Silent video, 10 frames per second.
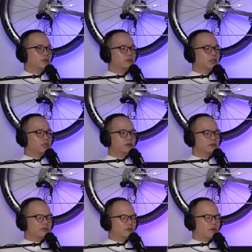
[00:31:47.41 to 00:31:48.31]
you just
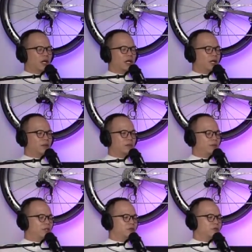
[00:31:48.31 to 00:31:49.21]
wow,
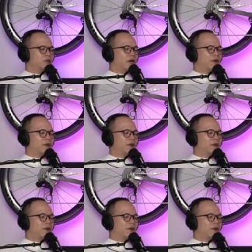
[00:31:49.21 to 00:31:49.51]
maybe you're doing your